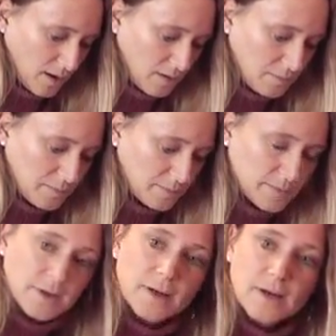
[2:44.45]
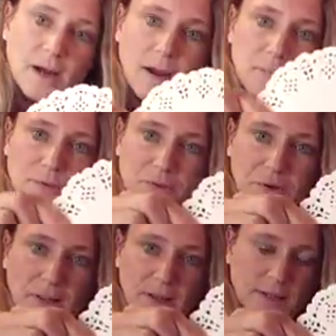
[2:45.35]
Um, a couple
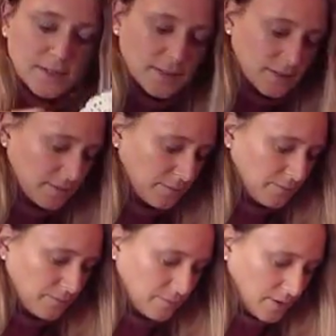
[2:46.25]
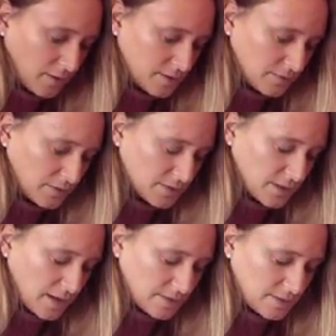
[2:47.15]
doilies, uh, different
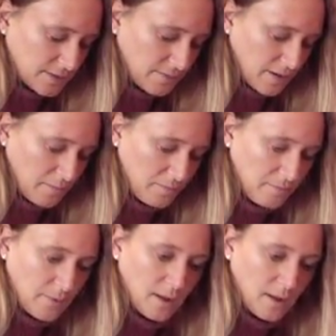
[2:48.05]
sizes of them.